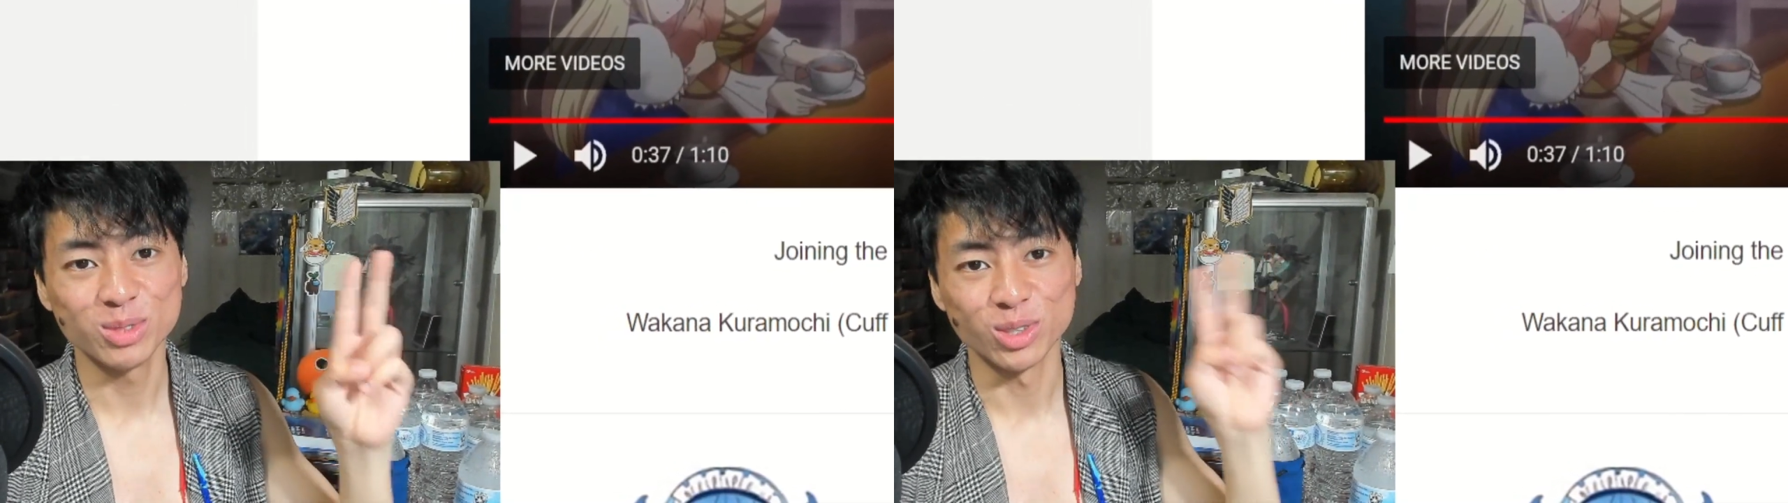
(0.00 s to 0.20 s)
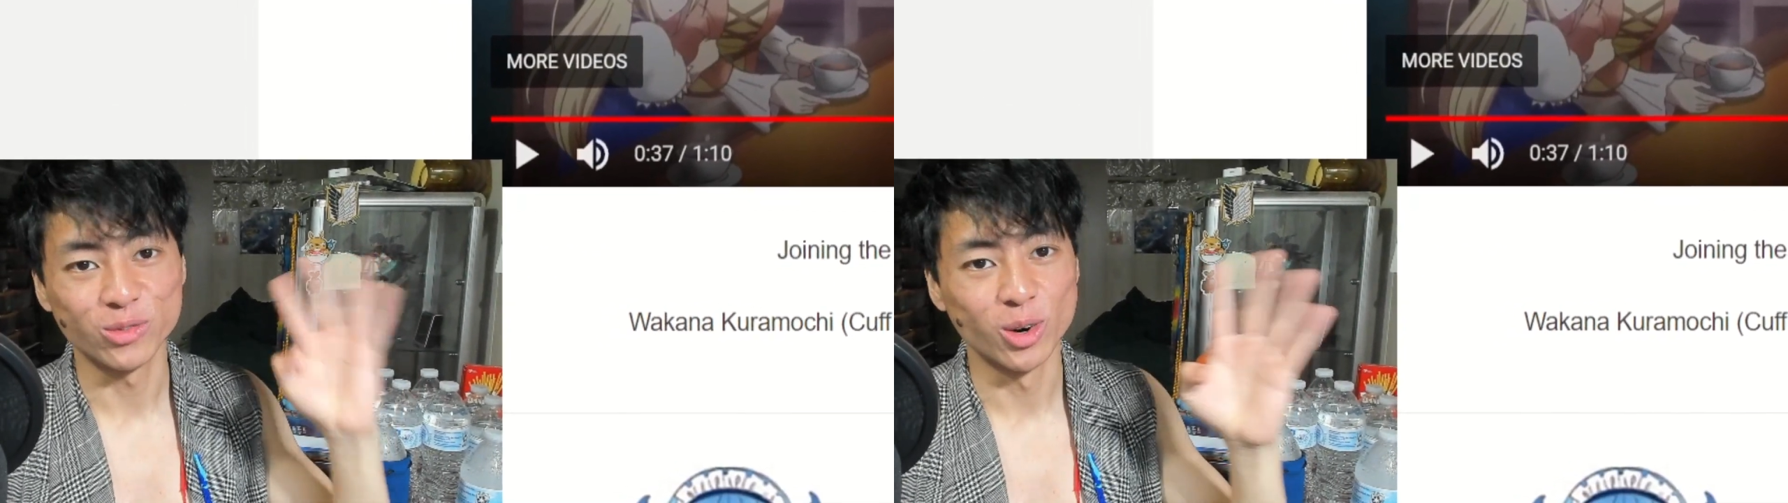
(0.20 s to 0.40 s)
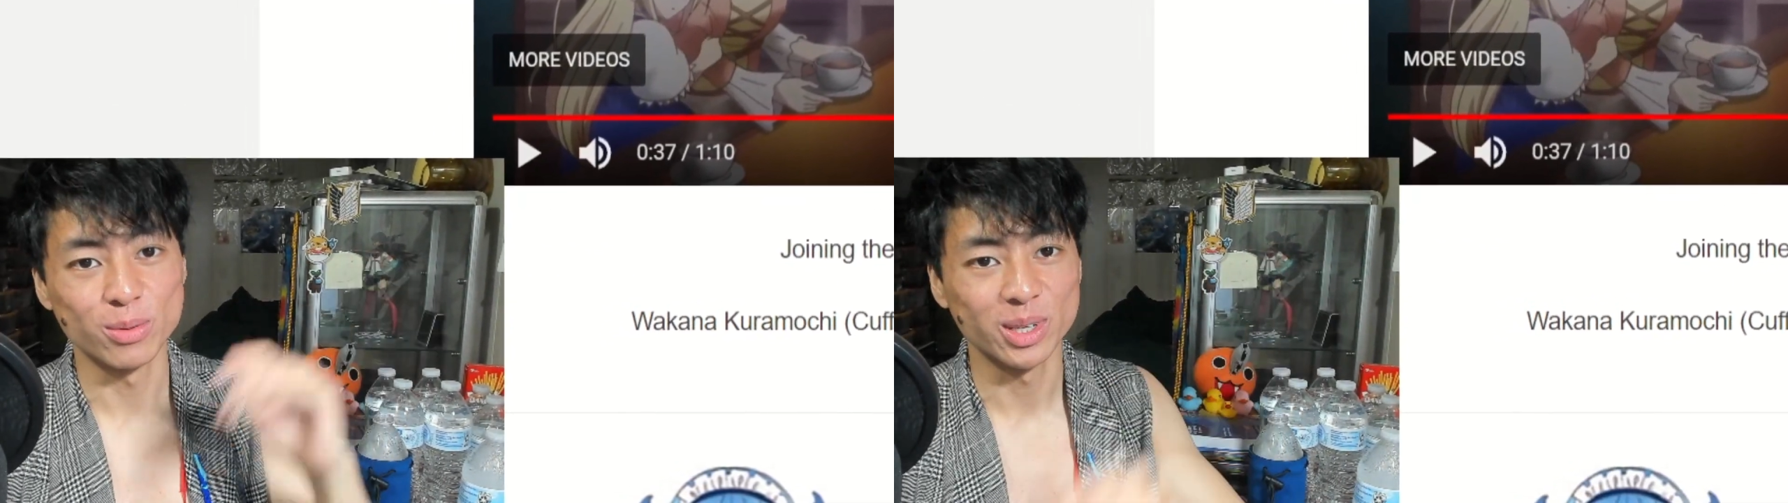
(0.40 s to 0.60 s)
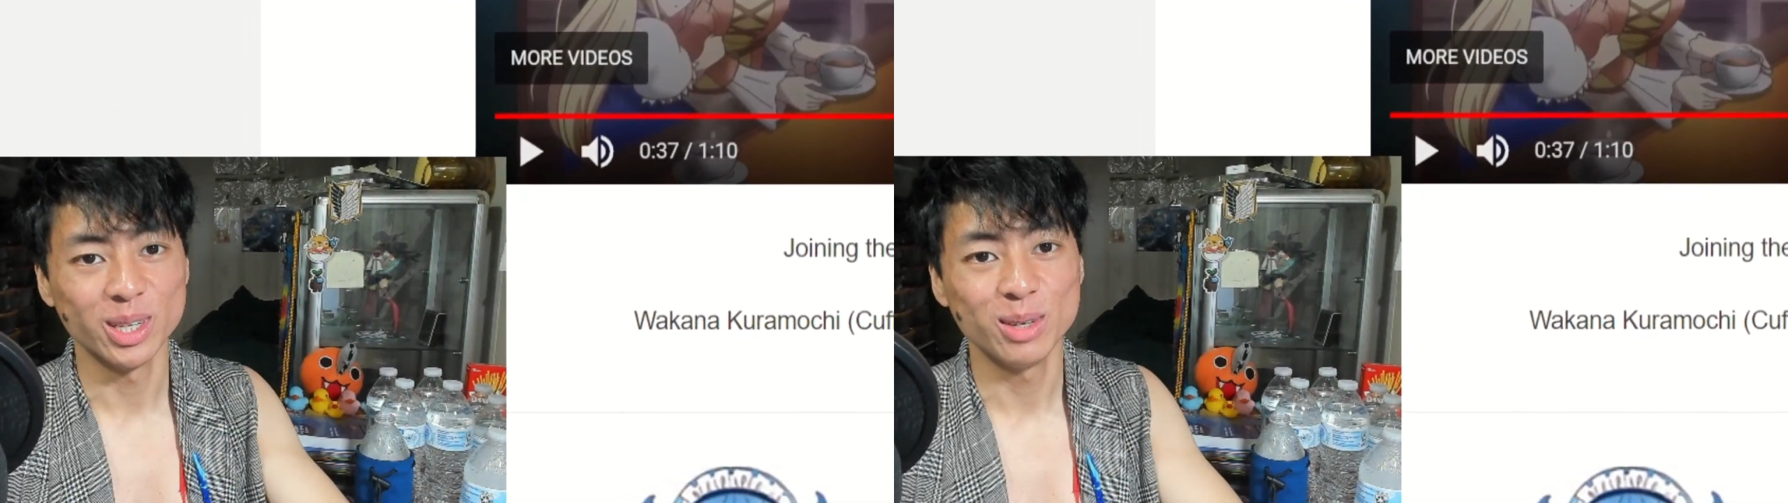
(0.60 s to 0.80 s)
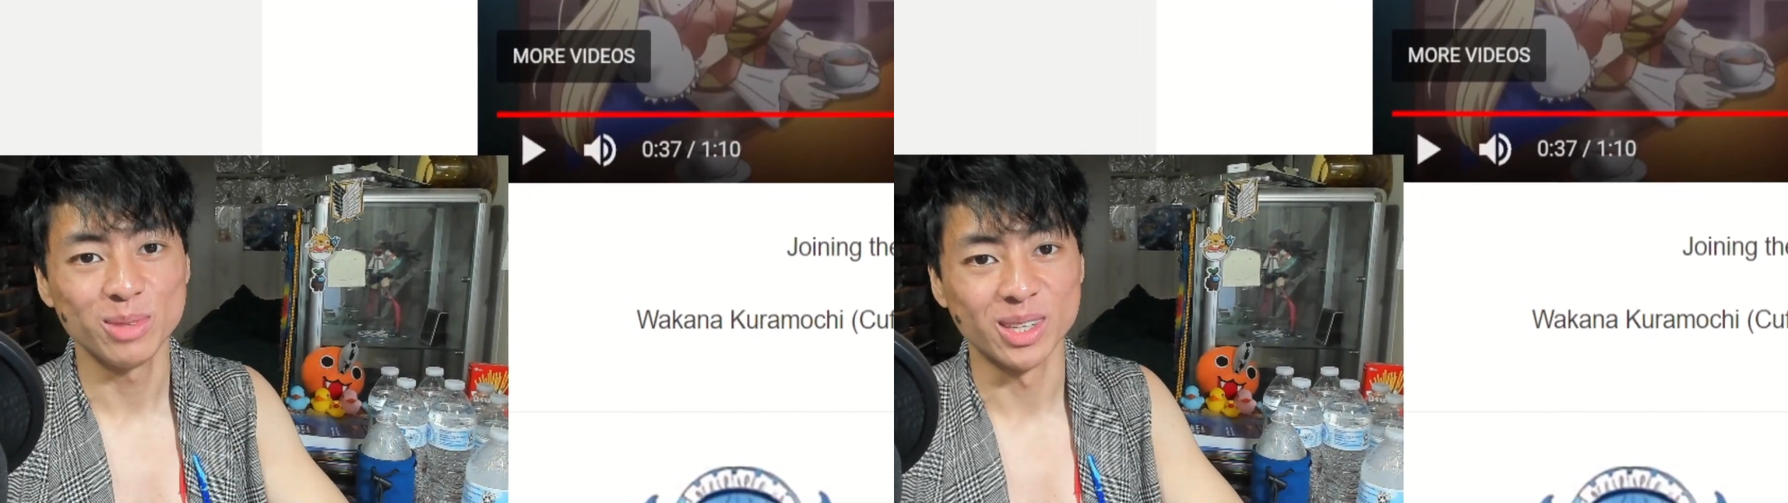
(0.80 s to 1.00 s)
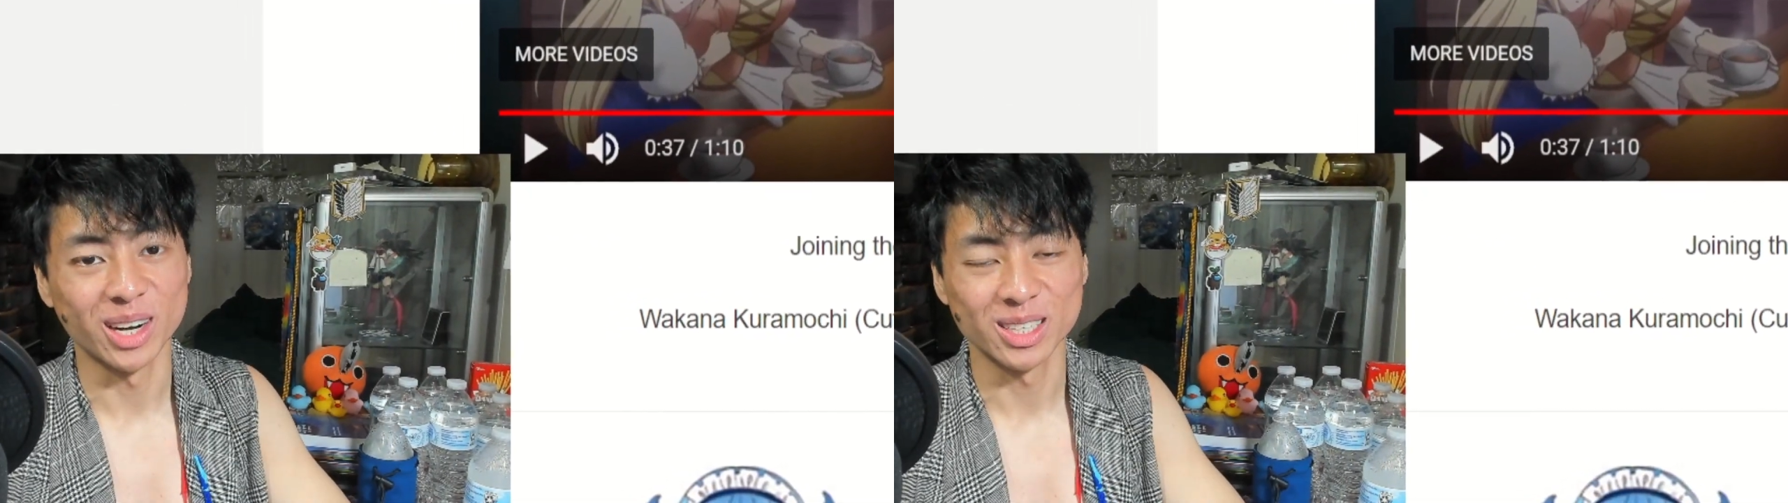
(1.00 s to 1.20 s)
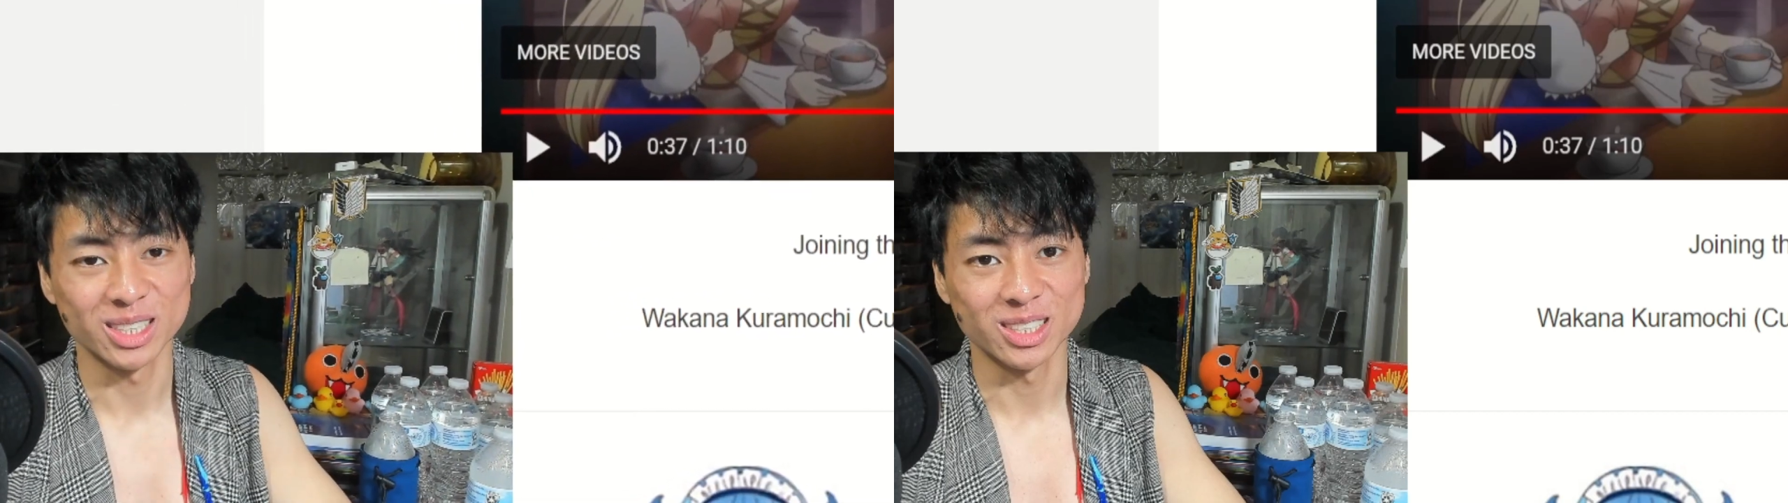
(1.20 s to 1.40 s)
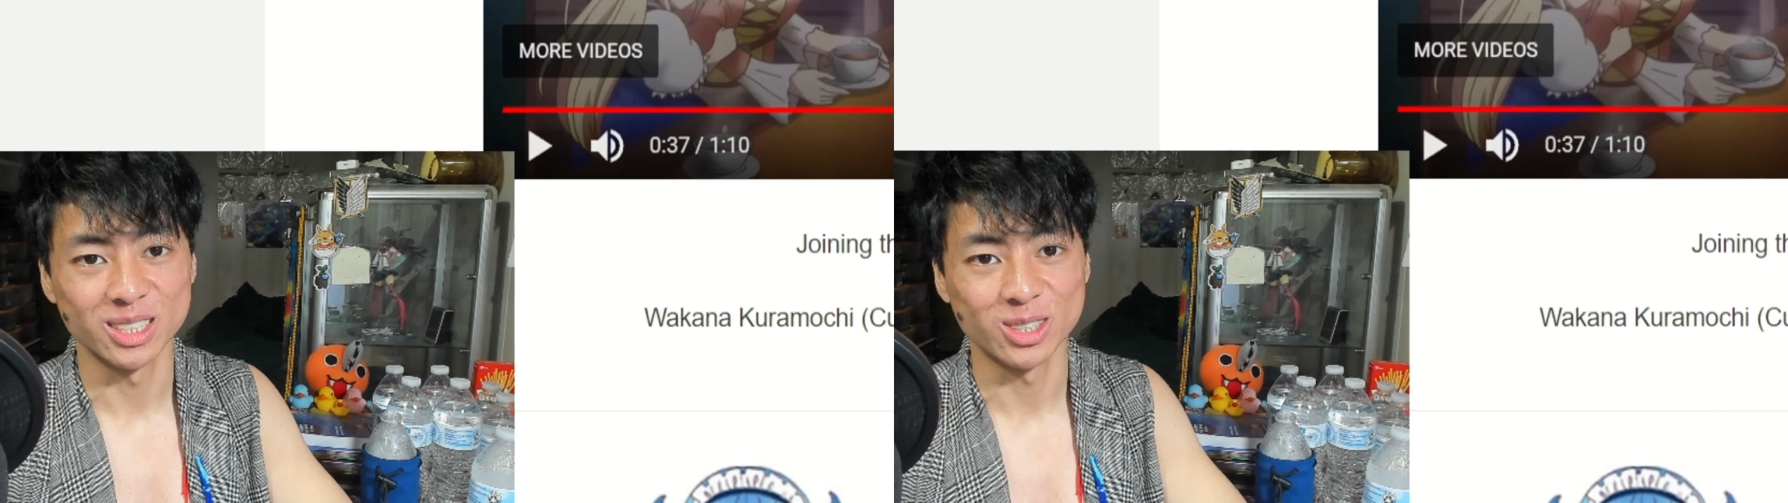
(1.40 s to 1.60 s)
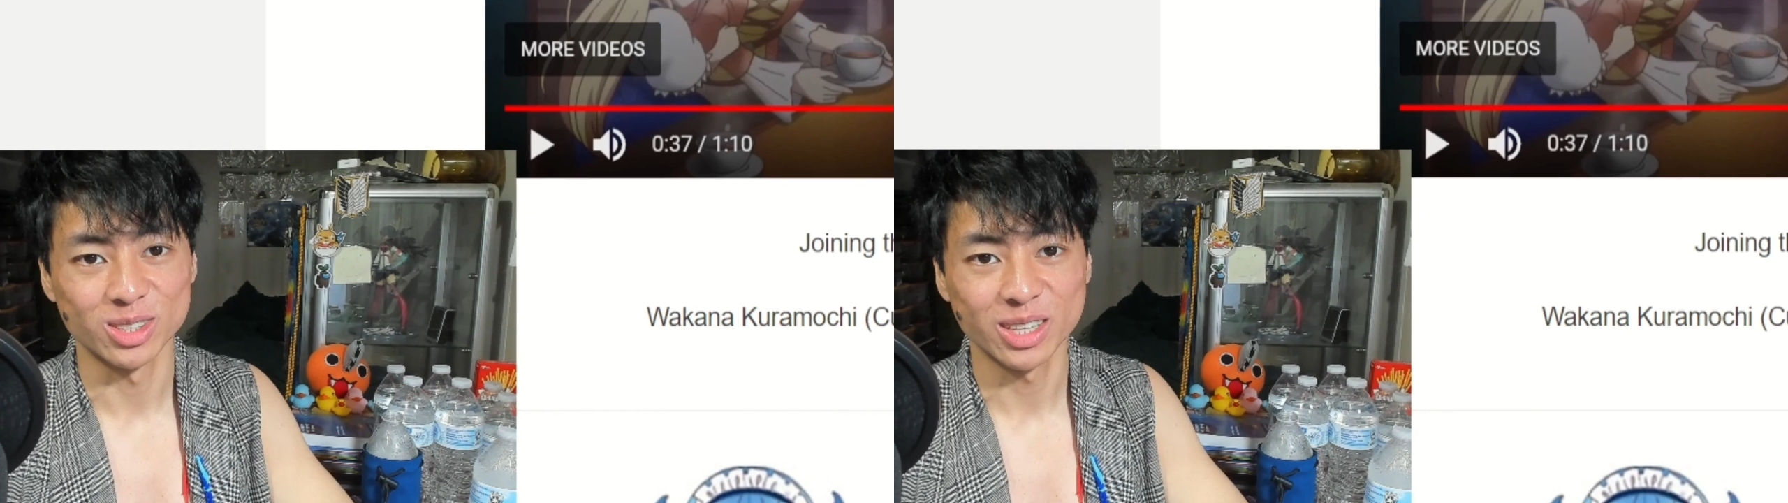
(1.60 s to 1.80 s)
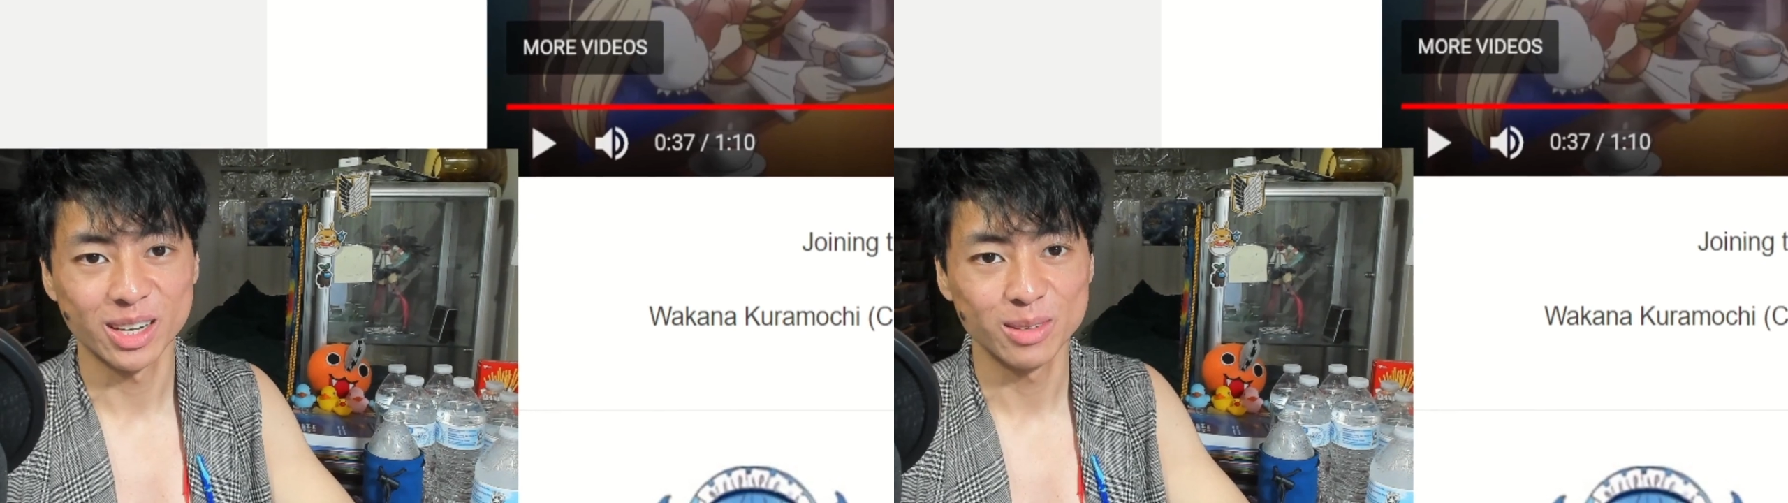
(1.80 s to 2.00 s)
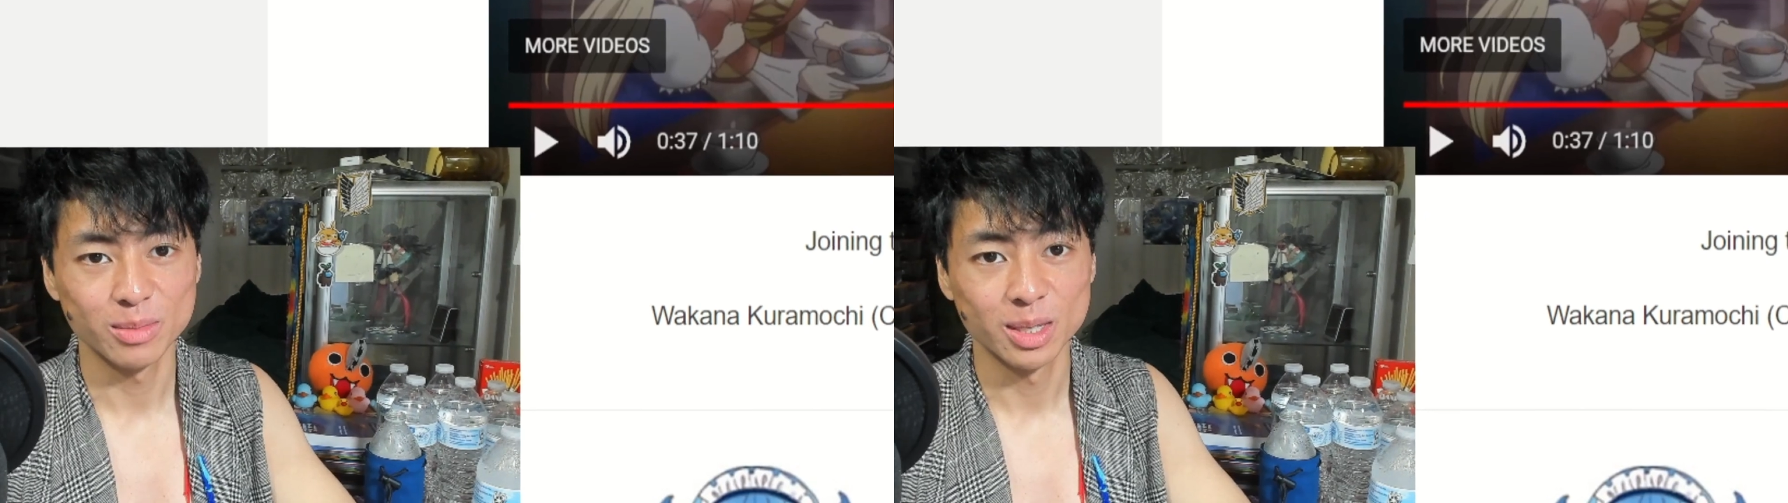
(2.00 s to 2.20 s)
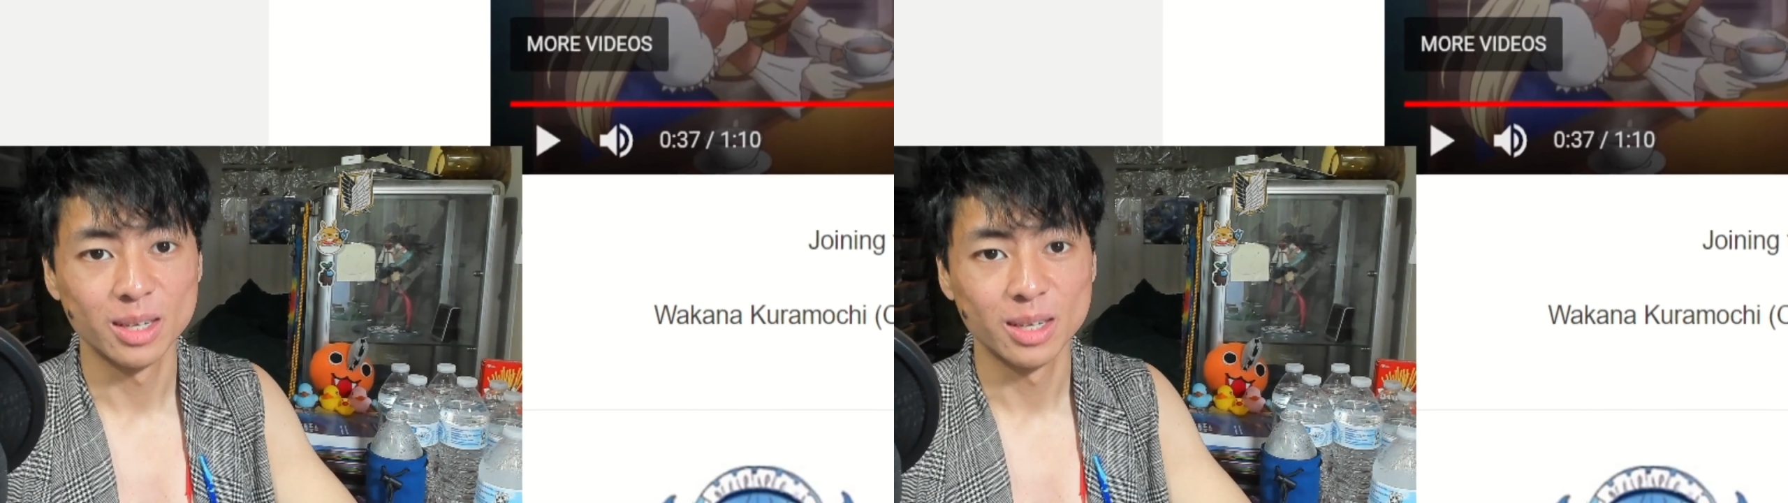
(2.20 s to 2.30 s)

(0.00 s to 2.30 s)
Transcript: to 4 p.m. United States Eastern Time.